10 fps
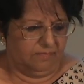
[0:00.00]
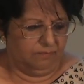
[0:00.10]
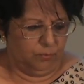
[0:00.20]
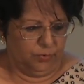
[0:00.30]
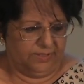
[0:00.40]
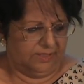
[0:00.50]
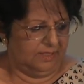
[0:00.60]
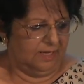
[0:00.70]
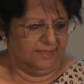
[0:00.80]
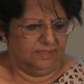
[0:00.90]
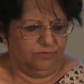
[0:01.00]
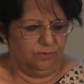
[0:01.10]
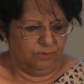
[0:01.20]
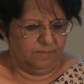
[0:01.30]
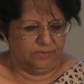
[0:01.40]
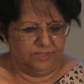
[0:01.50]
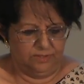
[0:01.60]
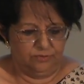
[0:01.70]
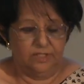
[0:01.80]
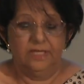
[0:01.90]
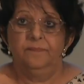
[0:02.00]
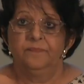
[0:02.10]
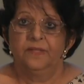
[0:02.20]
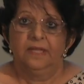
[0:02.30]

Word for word: more than I can talk about here today.